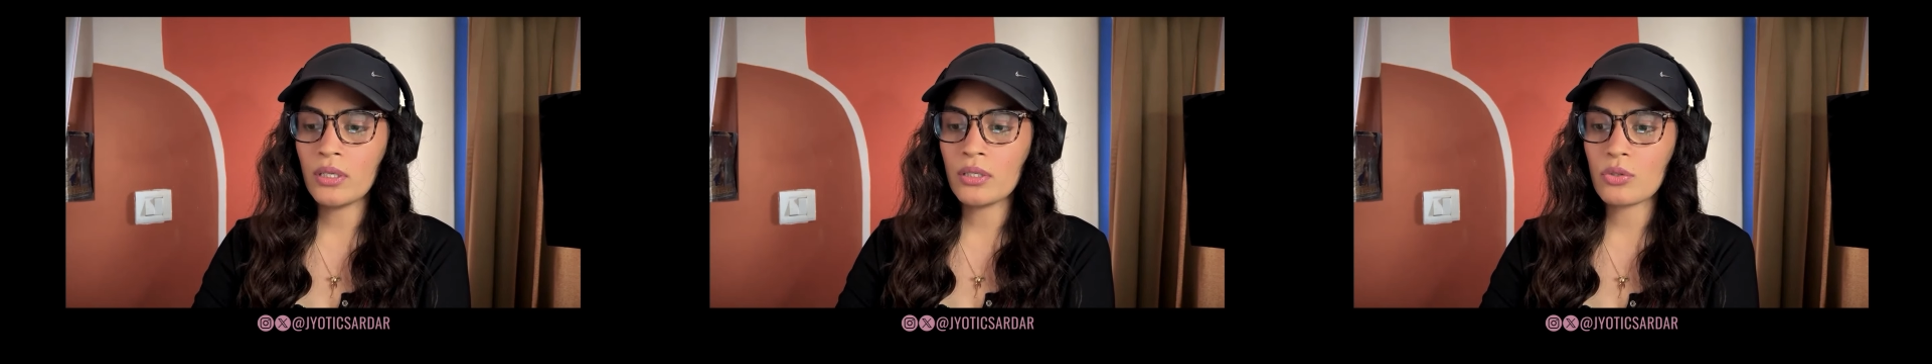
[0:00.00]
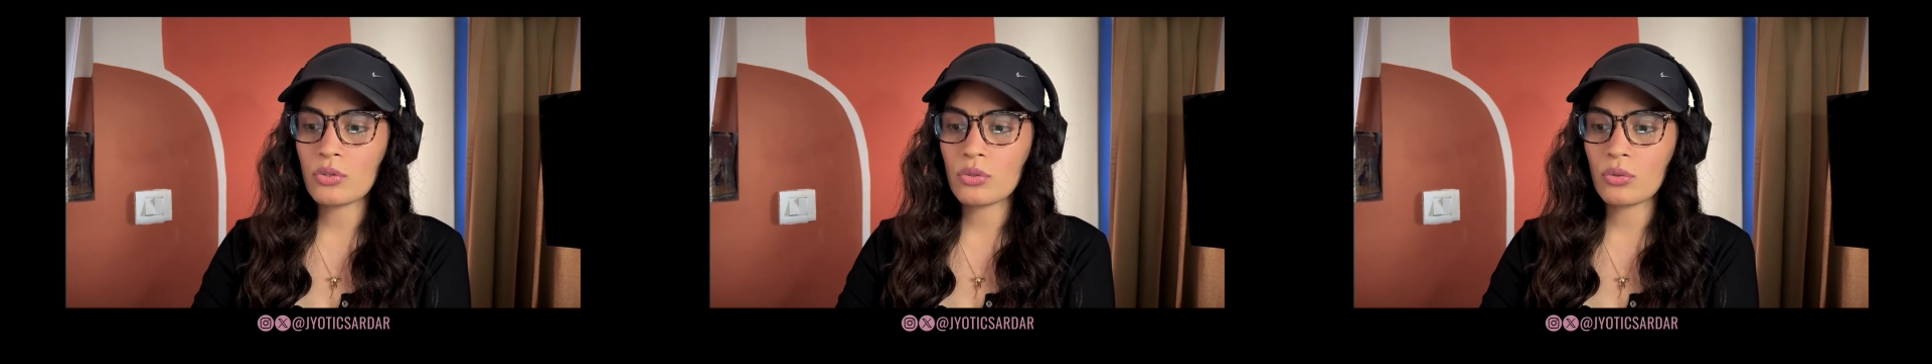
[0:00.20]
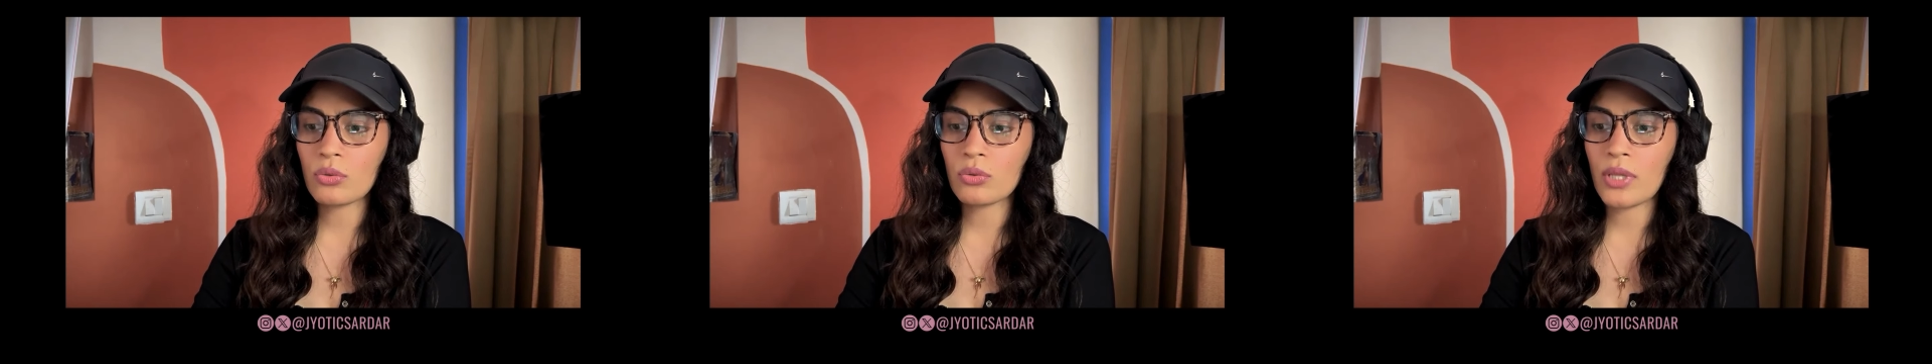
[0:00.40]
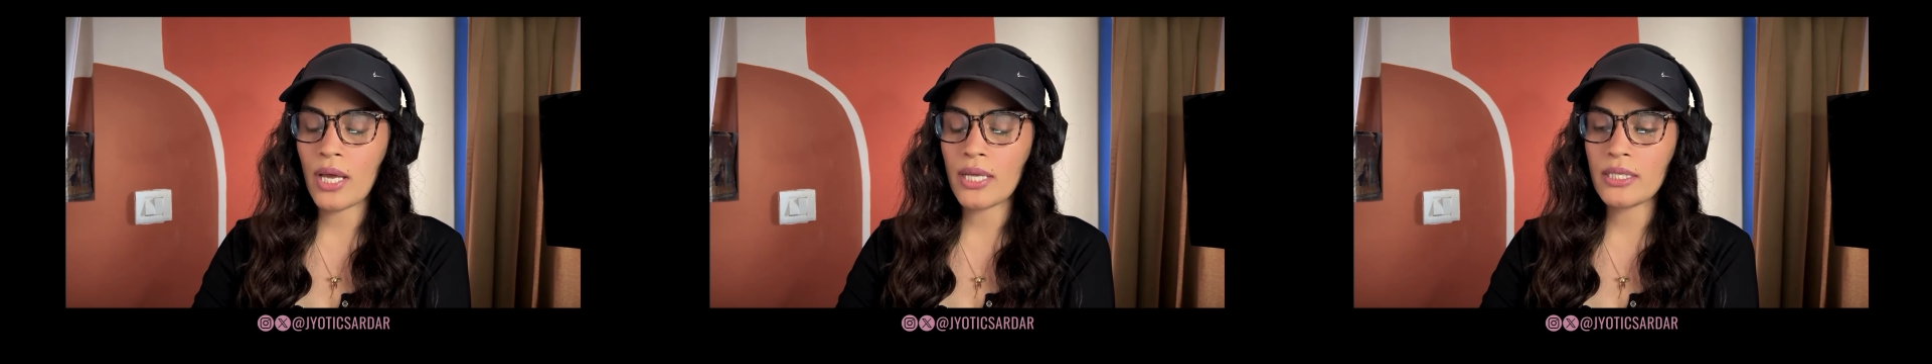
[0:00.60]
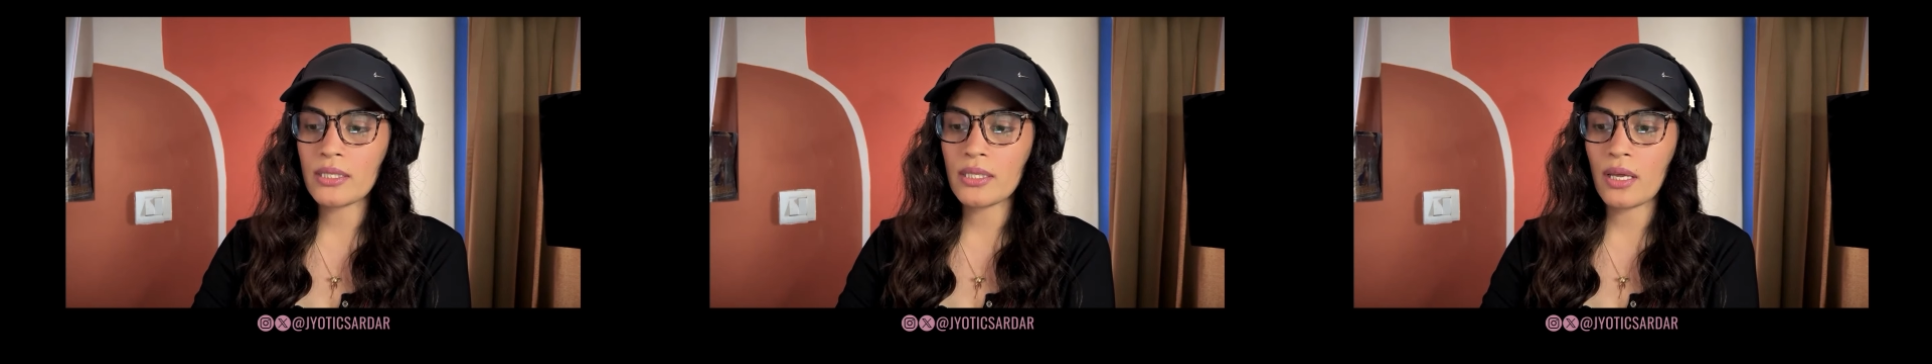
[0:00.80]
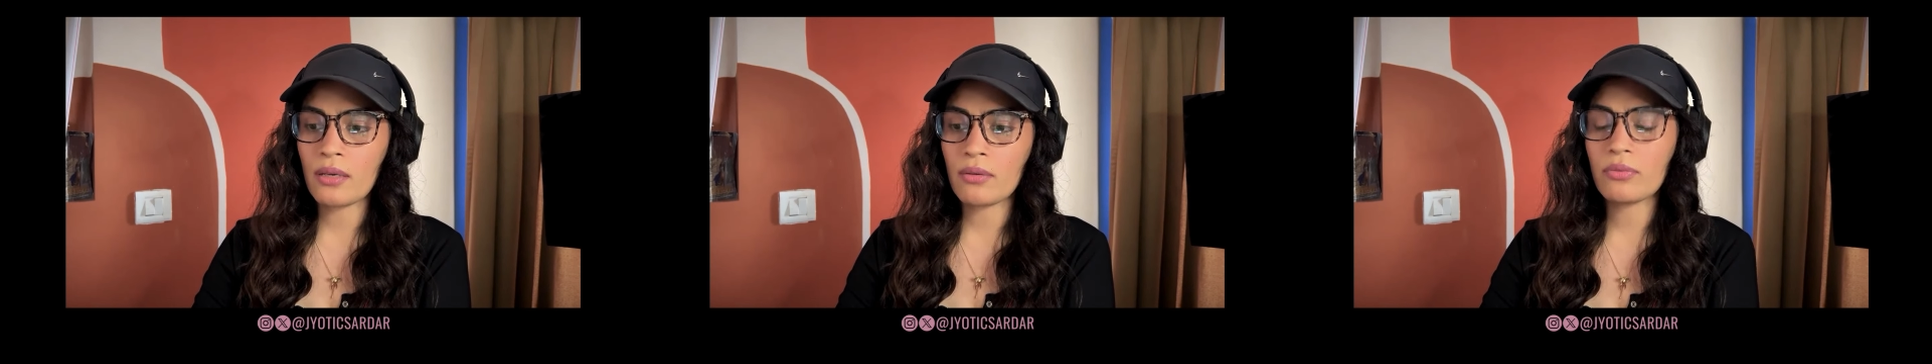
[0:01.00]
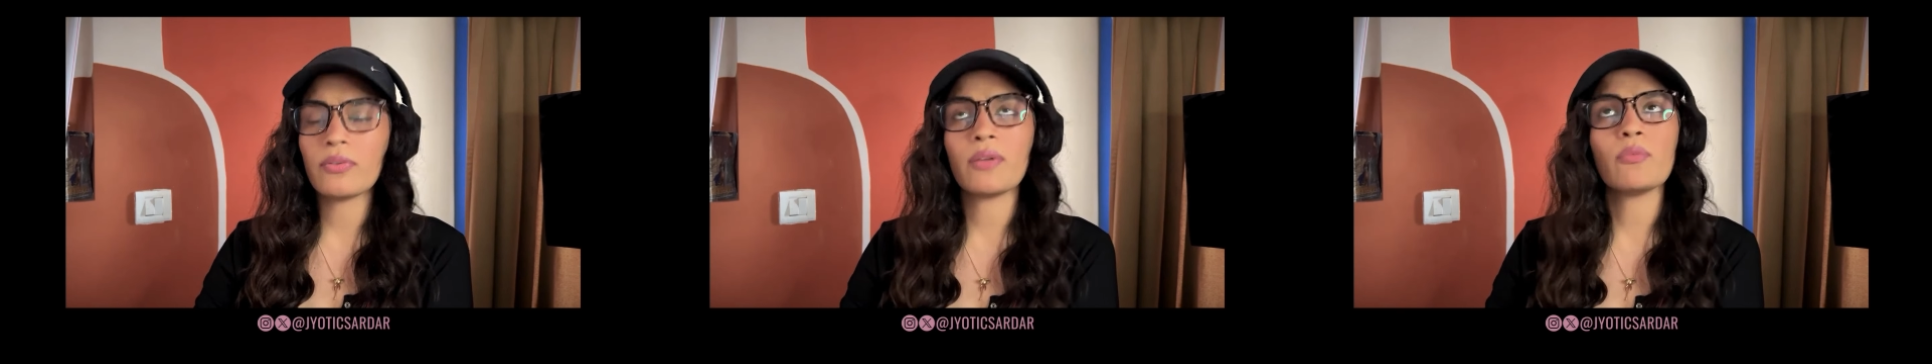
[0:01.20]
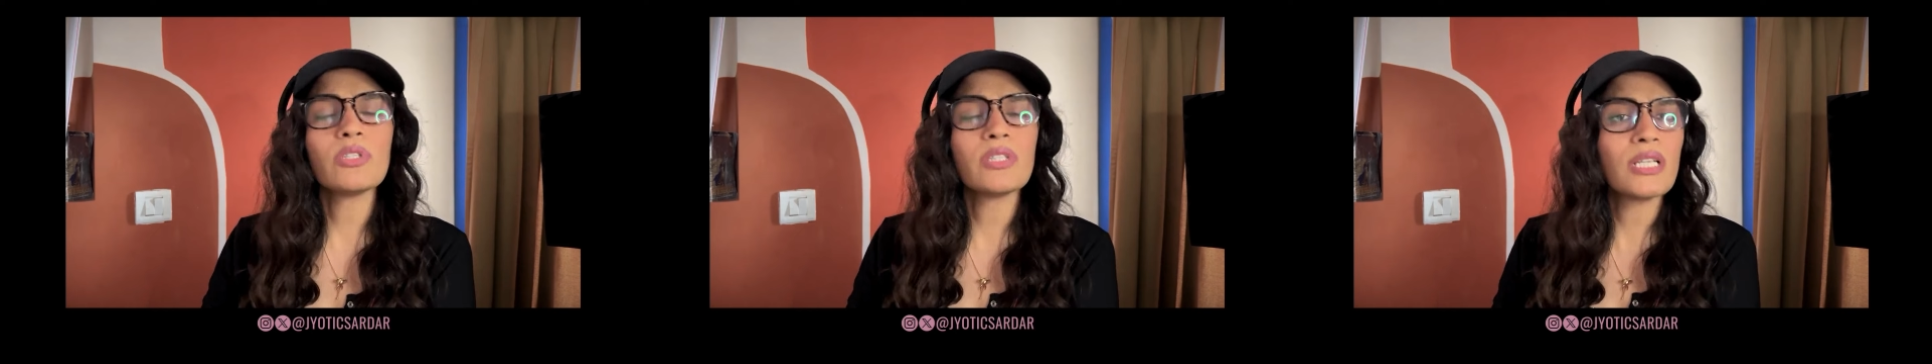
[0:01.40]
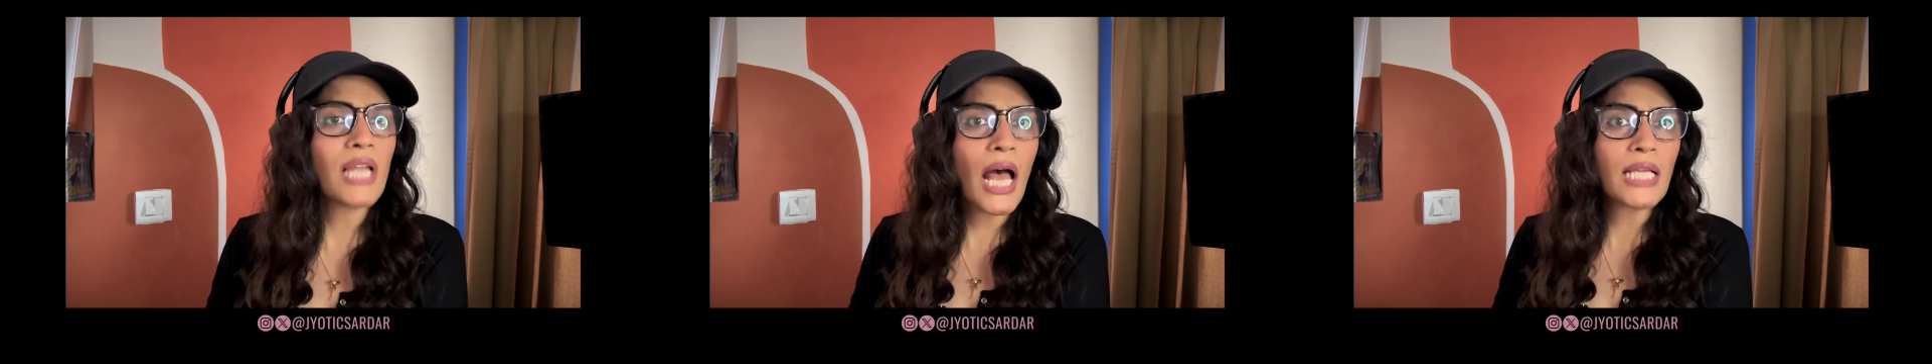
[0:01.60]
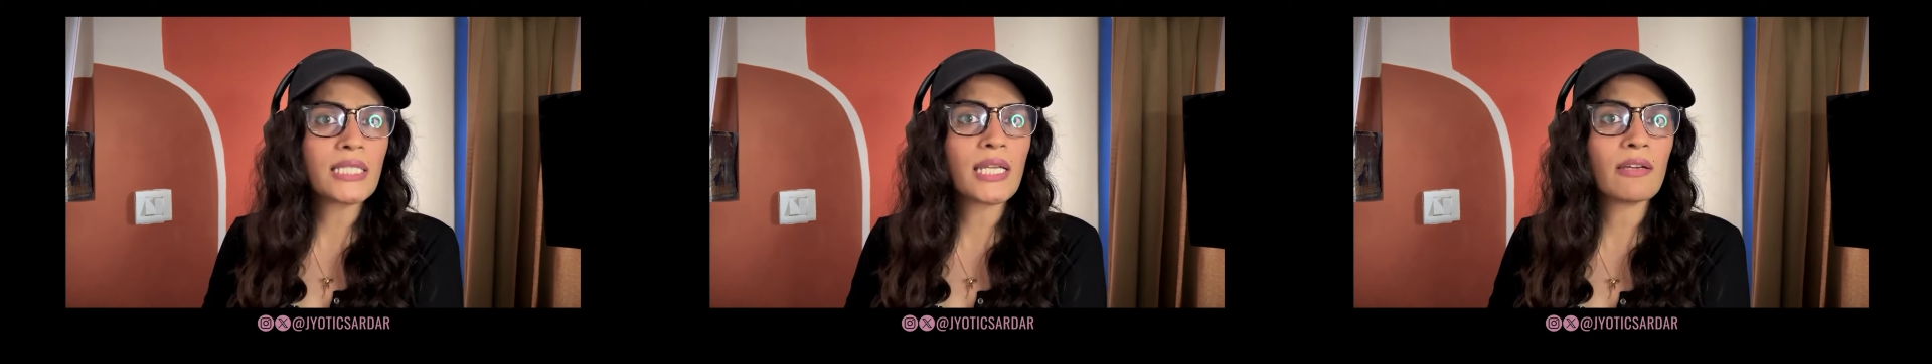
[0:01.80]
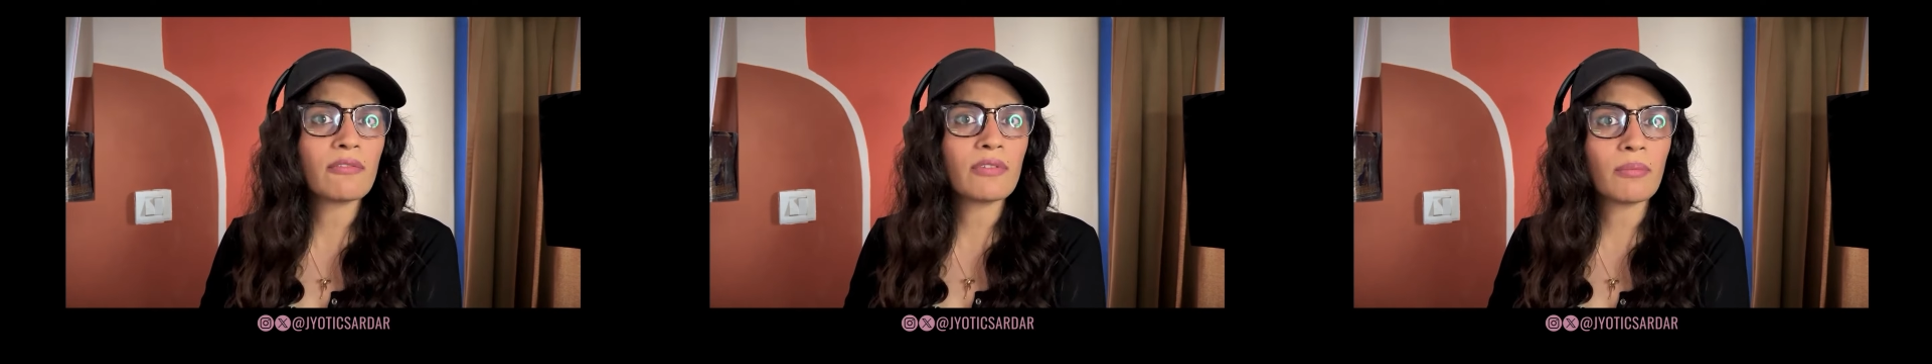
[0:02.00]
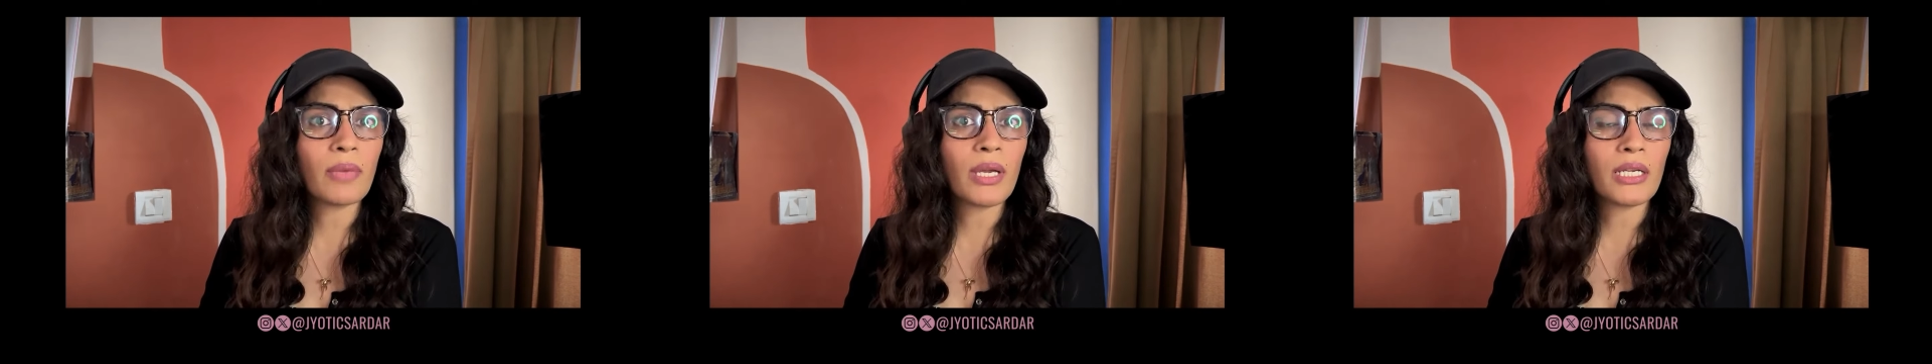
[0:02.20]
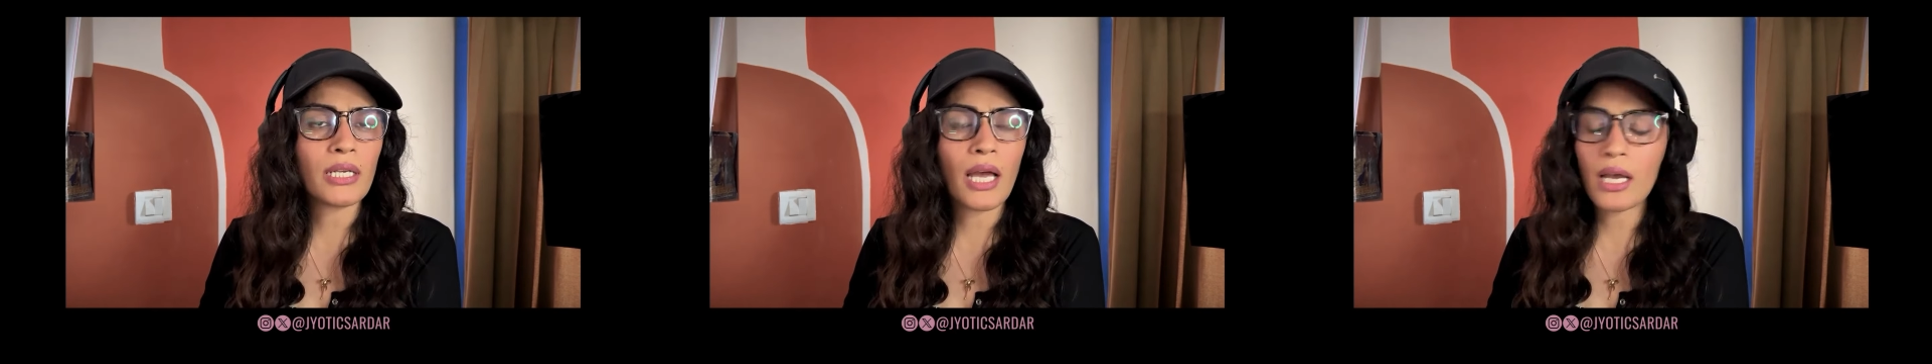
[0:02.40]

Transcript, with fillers: So that's the, uh, when was the last time we met?